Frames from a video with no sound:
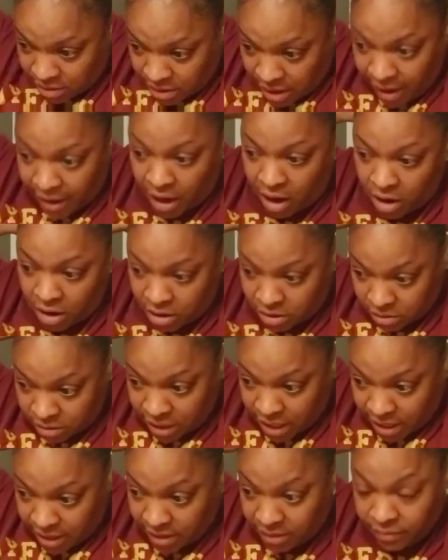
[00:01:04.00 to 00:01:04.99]
like all
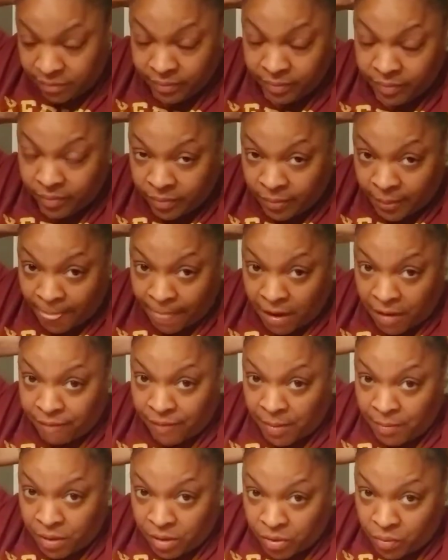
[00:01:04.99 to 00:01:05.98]
day. If
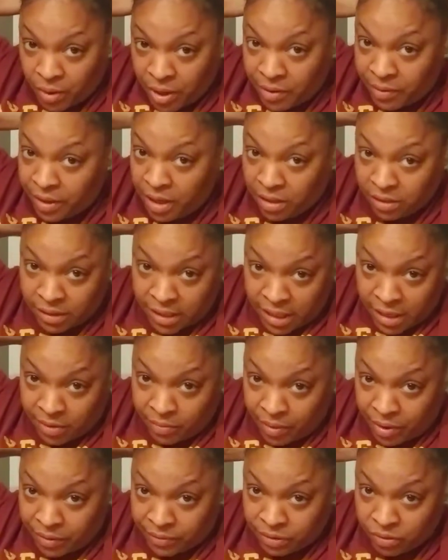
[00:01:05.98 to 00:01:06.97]
I'm going to wear it all day,
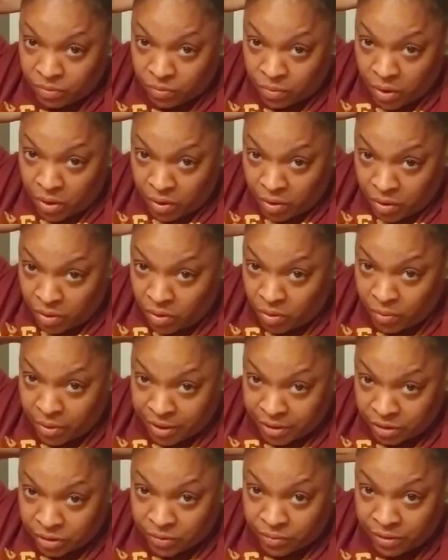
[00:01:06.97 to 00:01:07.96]
wear it to work or wear
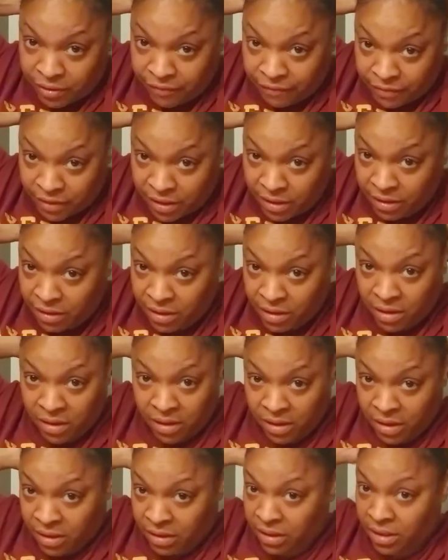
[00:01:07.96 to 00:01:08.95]
it to an event,
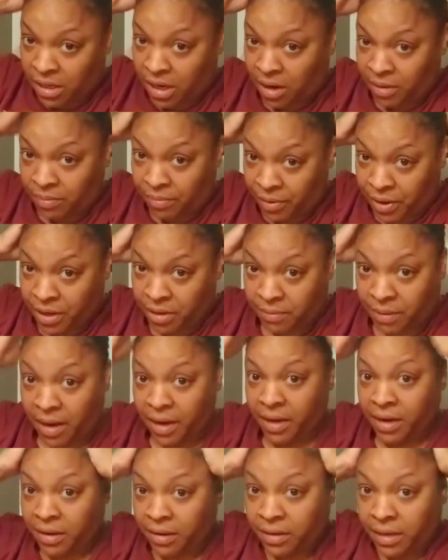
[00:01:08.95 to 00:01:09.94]
then I'll braid my
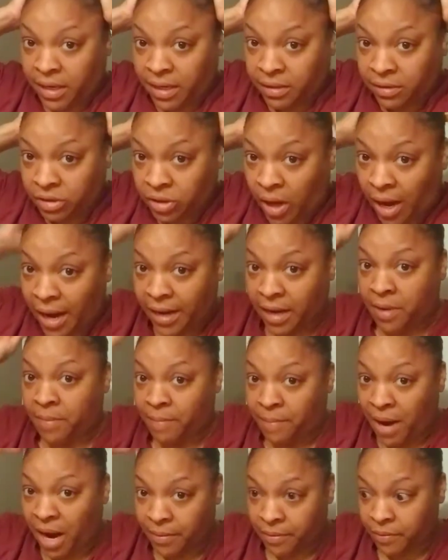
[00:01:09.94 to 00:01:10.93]
hair down so I can
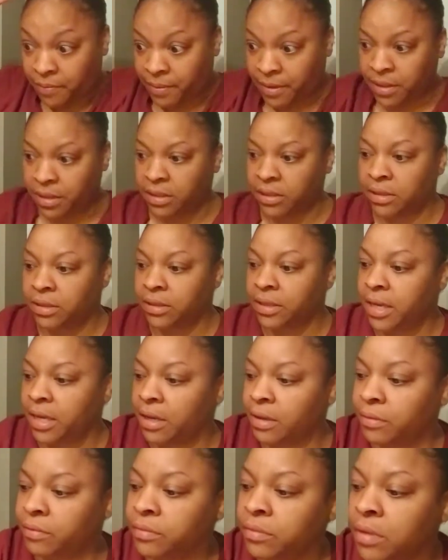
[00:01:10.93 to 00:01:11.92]
bobby pin it
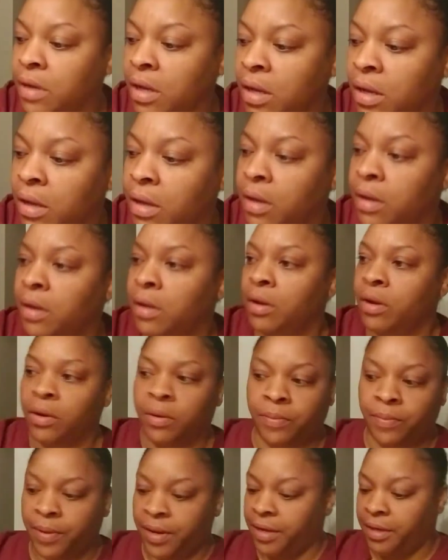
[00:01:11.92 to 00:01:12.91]
down.
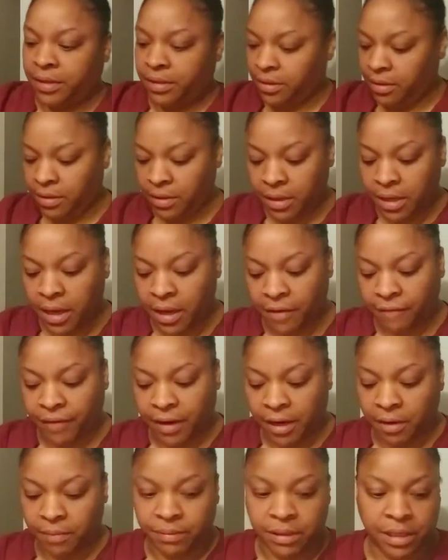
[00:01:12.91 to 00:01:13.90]
But if I
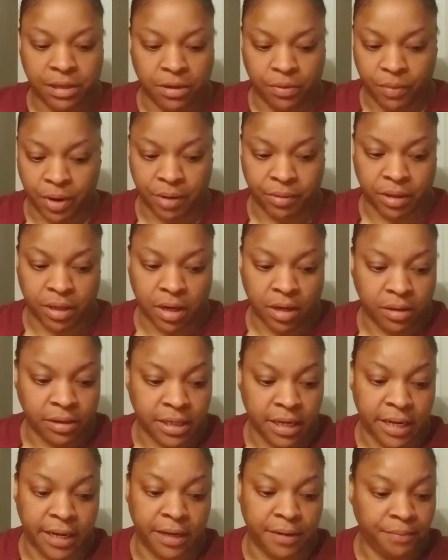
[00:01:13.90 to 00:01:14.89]
don't plan on wearing it all
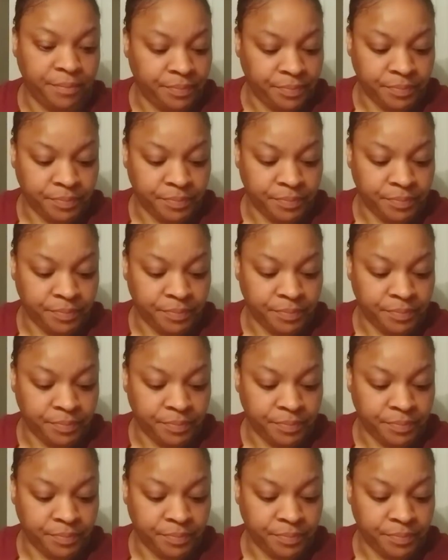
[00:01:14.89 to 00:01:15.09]
day,